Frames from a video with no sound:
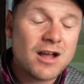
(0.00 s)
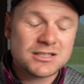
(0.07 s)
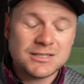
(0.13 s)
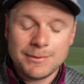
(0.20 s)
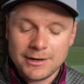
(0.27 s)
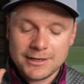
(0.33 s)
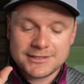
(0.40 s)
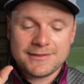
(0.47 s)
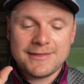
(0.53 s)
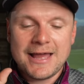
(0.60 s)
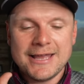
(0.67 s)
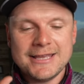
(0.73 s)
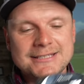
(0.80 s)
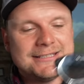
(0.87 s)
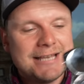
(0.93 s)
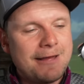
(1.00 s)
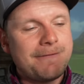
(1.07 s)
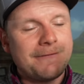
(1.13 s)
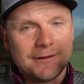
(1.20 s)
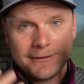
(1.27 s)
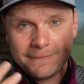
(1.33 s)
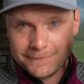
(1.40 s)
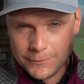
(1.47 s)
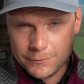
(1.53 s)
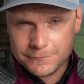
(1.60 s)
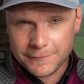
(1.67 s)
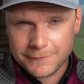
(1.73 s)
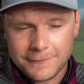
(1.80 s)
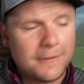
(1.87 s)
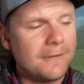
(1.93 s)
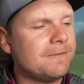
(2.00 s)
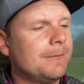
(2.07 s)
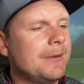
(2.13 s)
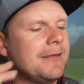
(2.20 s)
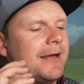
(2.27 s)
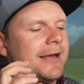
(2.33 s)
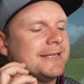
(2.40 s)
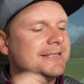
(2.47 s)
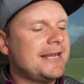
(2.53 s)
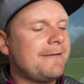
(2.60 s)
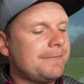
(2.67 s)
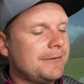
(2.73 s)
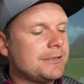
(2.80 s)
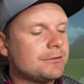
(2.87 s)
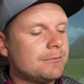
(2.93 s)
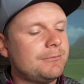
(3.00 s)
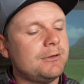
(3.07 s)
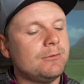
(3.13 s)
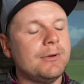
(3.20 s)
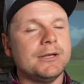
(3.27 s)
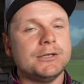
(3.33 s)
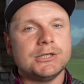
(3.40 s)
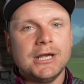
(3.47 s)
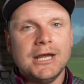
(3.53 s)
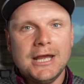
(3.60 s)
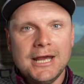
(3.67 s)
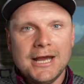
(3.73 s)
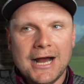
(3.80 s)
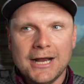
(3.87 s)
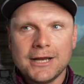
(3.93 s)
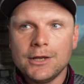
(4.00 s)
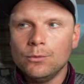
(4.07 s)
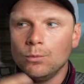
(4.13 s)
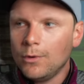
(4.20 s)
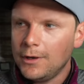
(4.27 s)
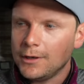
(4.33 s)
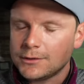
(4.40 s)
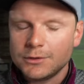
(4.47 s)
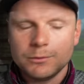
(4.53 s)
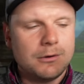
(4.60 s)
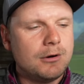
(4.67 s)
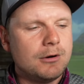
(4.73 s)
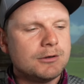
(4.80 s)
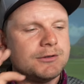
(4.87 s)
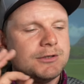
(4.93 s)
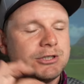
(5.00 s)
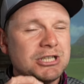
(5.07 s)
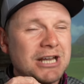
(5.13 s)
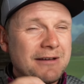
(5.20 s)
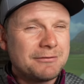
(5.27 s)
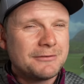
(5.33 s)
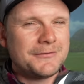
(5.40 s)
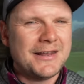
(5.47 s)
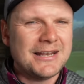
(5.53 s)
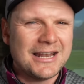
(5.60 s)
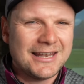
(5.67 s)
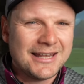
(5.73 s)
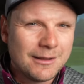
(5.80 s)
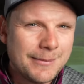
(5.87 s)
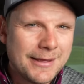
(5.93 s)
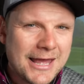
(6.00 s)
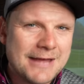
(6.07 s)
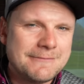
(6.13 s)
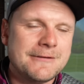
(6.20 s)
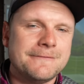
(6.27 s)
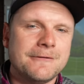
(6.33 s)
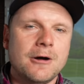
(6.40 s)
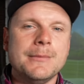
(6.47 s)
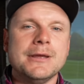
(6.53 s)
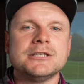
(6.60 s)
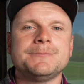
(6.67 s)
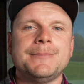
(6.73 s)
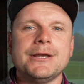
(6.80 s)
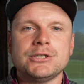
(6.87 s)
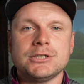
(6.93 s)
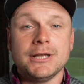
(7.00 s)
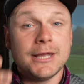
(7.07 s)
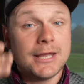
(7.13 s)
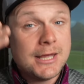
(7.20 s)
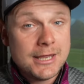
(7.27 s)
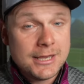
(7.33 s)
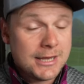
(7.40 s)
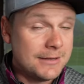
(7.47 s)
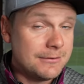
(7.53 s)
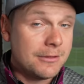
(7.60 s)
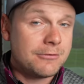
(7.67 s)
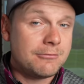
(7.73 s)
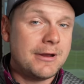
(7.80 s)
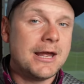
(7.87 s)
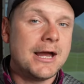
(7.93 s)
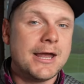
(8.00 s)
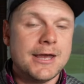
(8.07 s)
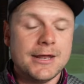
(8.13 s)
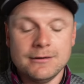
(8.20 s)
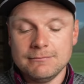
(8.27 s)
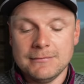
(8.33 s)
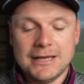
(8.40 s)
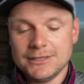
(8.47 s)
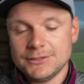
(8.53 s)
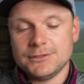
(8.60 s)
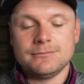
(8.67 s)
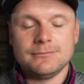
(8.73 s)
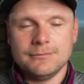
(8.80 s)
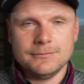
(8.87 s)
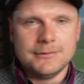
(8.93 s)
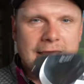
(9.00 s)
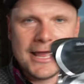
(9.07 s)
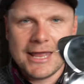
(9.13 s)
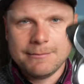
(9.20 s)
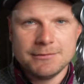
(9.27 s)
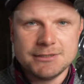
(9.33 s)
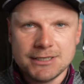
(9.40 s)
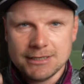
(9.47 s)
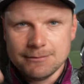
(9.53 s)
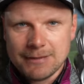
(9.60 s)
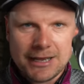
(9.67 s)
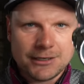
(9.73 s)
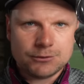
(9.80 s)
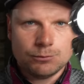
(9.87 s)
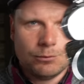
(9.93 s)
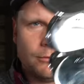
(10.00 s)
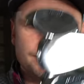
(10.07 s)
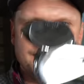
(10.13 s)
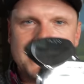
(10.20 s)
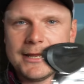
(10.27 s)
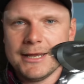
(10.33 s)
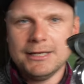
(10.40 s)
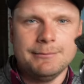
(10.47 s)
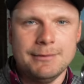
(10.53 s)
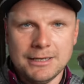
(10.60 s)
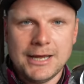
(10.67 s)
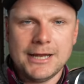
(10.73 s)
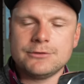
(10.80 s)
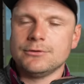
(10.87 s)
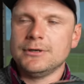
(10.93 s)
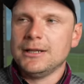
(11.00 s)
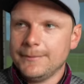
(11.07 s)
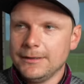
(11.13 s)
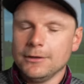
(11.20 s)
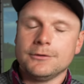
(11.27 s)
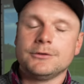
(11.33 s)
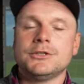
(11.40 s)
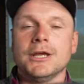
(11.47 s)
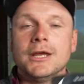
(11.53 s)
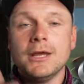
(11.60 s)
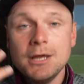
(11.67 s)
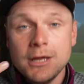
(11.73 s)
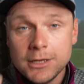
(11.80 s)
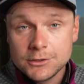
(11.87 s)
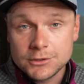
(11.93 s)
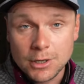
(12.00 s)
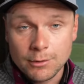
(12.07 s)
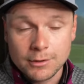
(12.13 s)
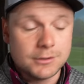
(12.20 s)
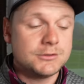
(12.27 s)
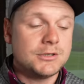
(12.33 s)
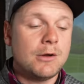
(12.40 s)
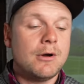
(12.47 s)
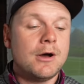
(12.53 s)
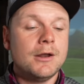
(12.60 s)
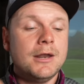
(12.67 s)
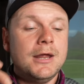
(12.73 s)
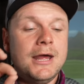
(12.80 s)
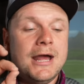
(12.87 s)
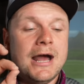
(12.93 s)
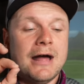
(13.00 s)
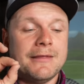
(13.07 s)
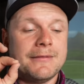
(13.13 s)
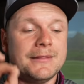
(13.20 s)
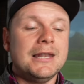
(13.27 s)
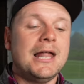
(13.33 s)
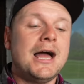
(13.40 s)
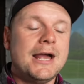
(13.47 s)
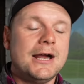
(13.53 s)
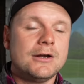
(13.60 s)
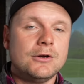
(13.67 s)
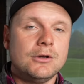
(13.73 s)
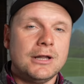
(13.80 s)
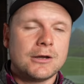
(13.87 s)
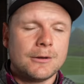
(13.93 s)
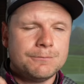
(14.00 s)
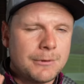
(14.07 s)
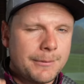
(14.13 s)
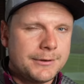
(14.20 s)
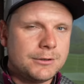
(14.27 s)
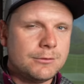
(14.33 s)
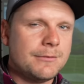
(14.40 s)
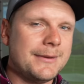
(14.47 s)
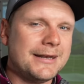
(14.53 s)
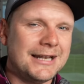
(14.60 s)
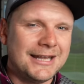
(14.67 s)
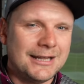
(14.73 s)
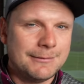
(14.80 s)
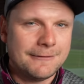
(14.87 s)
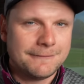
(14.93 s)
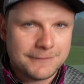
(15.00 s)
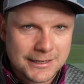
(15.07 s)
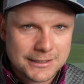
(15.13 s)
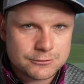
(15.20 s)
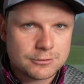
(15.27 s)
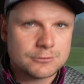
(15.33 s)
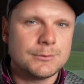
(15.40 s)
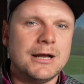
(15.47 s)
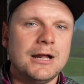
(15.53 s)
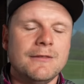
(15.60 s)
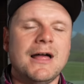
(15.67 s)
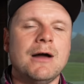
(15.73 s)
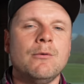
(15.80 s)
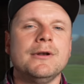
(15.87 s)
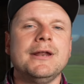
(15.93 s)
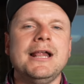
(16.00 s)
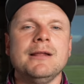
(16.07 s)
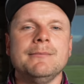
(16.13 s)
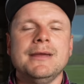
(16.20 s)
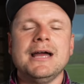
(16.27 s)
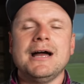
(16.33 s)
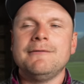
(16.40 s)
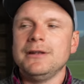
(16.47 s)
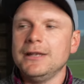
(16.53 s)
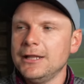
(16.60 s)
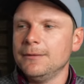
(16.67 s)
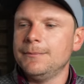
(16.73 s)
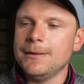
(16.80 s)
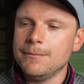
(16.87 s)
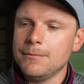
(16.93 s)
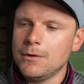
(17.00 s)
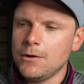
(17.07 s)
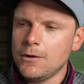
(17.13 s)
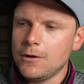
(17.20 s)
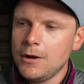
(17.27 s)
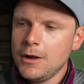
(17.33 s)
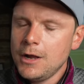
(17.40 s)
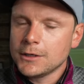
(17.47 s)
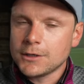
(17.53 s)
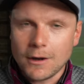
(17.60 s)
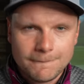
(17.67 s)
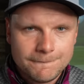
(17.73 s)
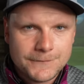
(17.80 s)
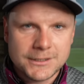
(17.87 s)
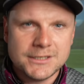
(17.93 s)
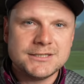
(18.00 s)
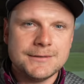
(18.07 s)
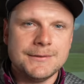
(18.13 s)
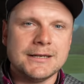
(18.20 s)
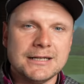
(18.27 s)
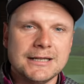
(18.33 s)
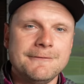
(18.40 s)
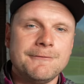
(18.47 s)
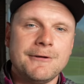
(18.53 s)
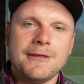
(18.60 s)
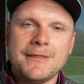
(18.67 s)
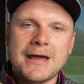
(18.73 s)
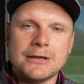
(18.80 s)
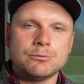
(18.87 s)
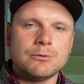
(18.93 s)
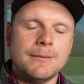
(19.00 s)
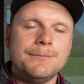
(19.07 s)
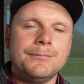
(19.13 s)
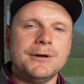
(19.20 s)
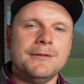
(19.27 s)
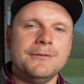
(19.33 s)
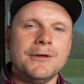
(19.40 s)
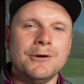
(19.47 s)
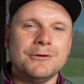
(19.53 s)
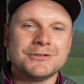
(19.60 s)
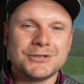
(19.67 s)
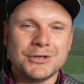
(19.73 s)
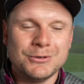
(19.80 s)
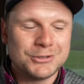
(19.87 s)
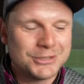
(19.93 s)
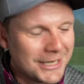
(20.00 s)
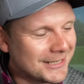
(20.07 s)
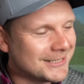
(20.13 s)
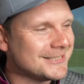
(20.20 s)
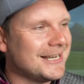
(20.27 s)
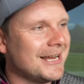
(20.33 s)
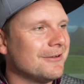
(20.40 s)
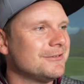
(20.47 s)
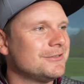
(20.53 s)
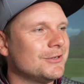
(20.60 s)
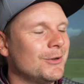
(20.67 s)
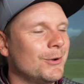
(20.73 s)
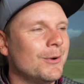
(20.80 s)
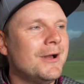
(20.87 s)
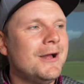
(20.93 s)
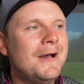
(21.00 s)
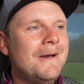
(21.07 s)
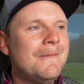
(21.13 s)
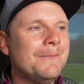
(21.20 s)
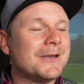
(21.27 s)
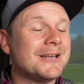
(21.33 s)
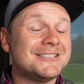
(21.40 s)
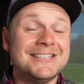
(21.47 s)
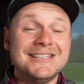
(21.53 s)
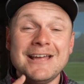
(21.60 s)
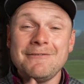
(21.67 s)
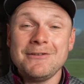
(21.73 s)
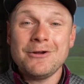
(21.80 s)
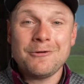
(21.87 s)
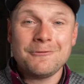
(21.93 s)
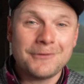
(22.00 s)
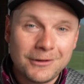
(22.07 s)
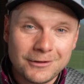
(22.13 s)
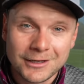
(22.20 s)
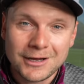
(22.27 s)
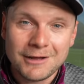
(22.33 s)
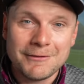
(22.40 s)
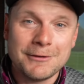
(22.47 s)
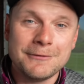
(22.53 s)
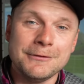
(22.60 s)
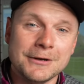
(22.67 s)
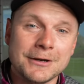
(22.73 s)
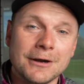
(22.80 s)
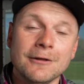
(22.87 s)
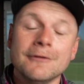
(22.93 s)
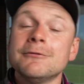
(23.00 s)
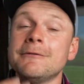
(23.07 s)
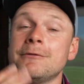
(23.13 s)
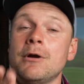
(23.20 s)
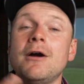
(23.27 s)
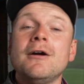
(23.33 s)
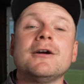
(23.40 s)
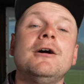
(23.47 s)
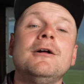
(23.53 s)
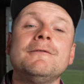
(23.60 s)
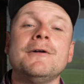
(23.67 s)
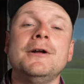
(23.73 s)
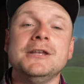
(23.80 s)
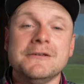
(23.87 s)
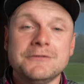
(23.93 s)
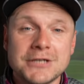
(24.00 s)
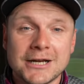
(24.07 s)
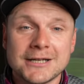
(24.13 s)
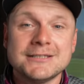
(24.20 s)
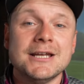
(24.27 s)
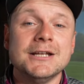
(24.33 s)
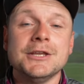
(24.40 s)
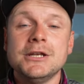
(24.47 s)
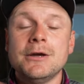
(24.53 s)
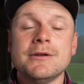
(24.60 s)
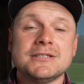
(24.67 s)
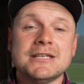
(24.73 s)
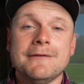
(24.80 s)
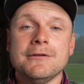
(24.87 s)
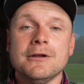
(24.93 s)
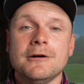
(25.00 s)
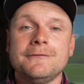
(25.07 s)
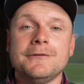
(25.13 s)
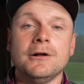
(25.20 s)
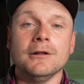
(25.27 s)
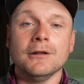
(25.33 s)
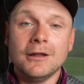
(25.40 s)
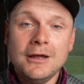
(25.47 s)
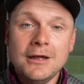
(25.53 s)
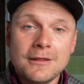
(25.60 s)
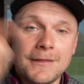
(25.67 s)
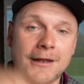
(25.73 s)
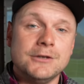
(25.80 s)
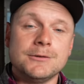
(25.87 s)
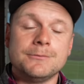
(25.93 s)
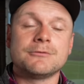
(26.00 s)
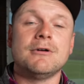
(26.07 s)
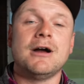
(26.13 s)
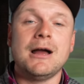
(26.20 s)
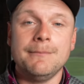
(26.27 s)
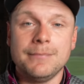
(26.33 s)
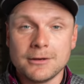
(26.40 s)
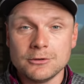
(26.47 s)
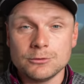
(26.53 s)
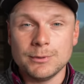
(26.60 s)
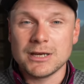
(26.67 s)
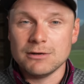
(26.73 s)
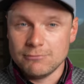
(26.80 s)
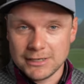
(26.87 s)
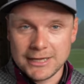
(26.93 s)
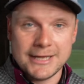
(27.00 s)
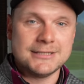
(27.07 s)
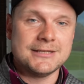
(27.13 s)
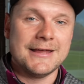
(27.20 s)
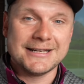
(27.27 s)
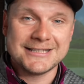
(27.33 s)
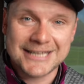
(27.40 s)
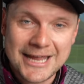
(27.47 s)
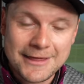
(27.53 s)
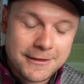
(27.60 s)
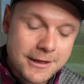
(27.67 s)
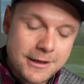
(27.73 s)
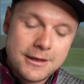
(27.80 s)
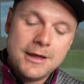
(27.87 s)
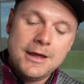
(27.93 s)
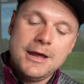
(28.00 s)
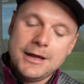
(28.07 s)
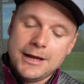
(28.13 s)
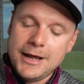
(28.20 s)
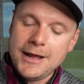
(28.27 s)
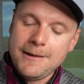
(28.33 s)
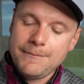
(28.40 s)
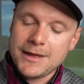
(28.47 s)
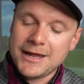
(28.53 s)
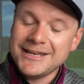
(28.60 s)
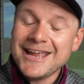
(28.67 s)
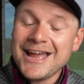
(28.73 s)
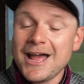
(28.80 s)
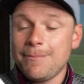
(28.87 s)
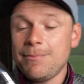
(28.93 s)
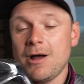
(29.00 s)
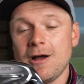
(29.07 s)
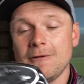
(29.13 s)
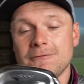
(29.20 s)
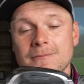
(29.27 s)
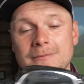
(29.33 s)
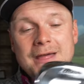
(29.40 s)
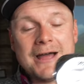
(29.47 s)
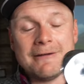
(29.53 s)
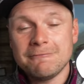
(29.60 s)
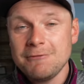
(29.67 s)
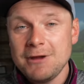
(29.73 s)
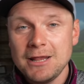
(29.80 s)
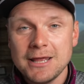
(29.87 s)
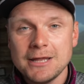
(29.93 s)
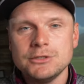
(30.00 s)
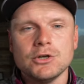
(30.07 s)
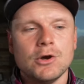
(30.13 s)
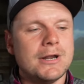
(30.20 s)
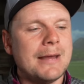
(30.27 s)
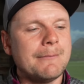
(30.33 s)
To be honest, that is definitely food for thought for me. That is definitely something which I can work towards. The shafts feel a little bit heavy for me, especially in the 3-iron, as the AMT mass would make it a little bit lighter and help me launch it, so on and so on. I think the lie angle I could probably do with being a little bit flatter as well. That would help me have a little bit more confidence in the delivery. That's what I'm putting those two shanks down to, because they're never your fault, are they, if you're a golfer? If you are a golfer and you've shanked it and you know it's never your fault, then subscribe, because we can relate to that together. And yeah, apart from that, I've really enjoyed it.